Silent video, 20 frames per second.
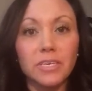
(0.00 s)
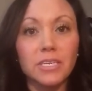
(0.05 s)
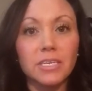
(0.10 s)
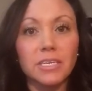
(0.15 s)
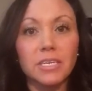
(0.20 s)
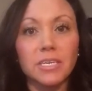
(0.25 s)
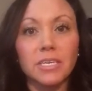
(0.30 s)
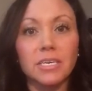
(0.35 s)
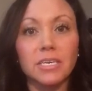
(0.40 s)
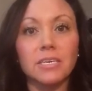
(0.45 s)

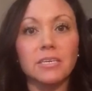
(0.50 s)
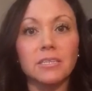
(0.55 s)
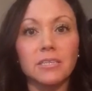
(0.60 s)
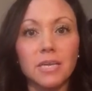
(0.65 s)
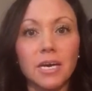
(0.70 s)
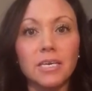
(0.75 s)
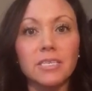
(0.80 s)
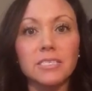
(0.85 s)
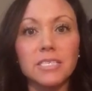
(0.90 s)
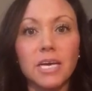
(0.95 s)
eating
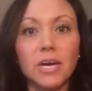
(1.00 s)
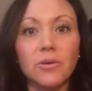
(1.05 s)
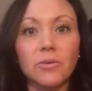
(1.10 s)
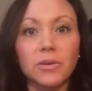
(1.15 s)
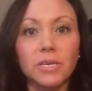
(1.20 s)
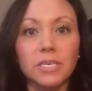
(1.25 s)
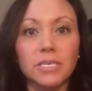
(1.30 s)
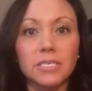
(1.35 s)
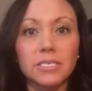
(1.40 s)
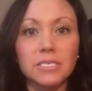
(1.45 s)
and that's how
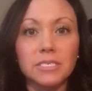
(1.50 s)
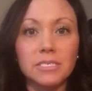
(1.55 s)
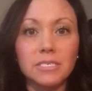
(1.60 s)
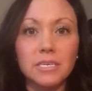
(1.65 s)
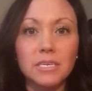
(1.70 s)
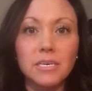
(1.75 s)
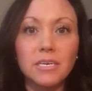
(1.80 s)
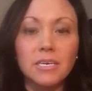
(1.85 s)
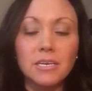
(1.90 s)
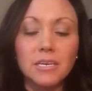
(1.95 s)
it is.